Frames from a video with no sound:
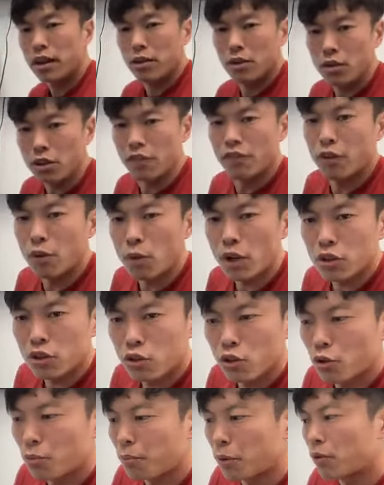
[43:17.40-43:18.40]
If you want
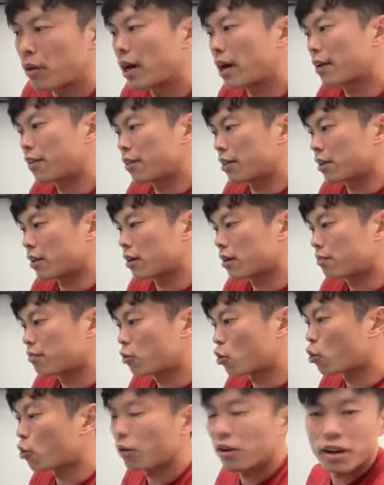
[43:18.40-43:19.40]
to build out the
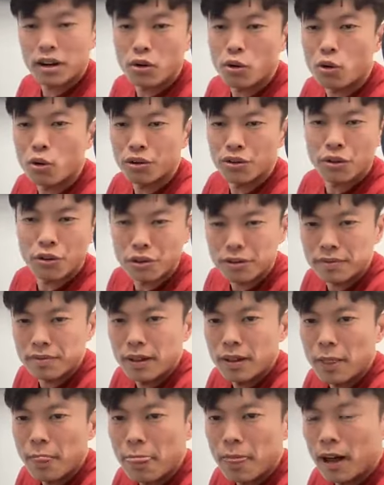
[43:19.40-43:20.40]
Korean corn dog,
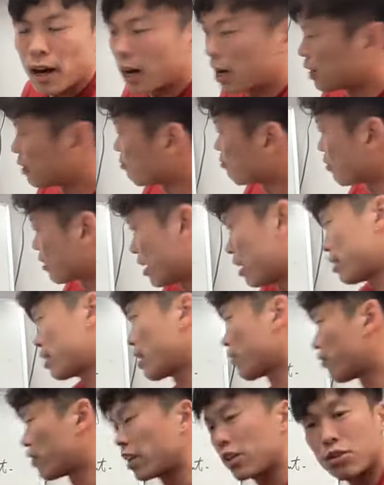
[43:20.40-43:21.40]
yeah,
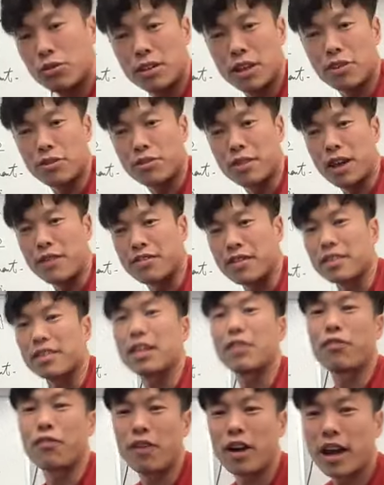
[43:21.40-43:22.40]
definitely you need to have some
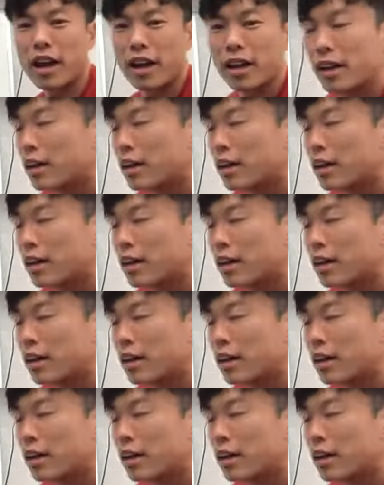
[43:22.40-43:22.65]
deep fry.